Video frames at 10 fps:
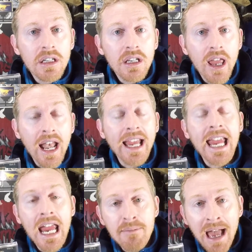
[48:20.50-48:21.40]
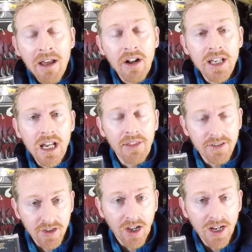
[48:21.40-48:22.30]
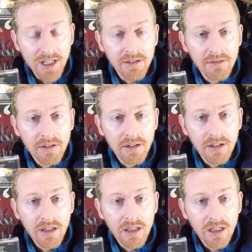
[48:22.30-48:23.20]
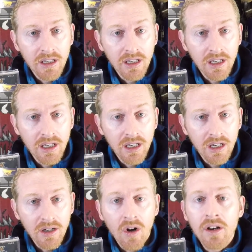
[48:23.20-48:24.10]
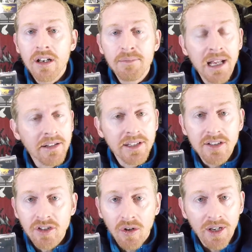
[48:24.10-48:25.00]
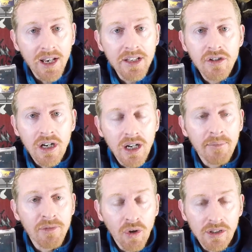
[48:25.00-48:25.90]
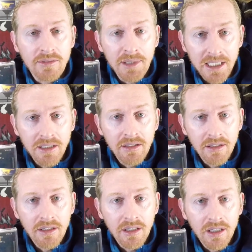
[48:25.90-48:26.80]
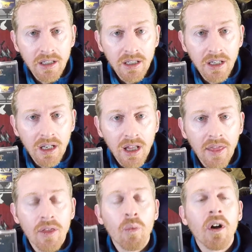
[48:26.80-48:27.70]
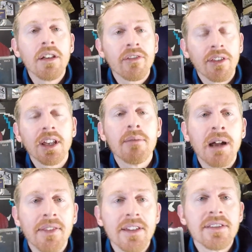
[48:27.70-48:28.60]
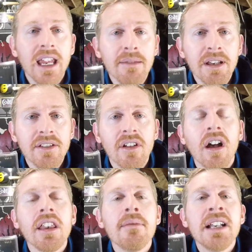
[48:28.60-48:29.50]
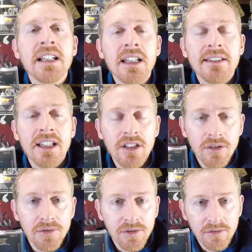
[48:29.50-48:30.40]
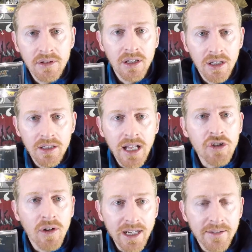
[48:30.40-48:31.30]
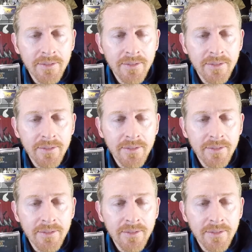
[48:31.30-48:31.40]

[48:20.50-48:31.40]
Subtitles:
And I came out on the other side. Go to the penalty zone and then you can come talk to me. The wonderful thing about this game is unlimited continues. That's right.